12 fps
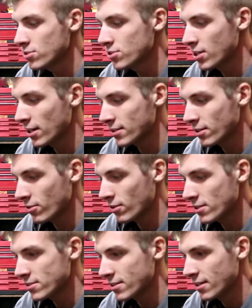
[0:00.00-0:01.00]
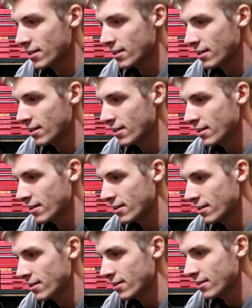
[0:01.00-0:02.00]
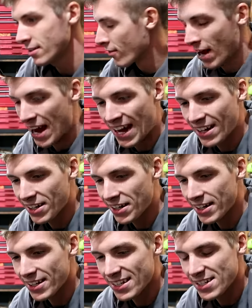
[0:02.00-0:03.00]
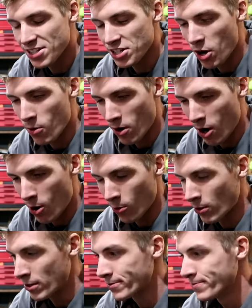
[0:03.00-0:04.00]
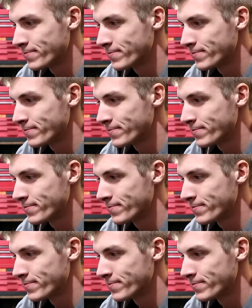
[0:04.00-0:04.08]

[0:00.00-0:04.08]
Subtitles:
Jake the door this thing. The Honda is a no-go.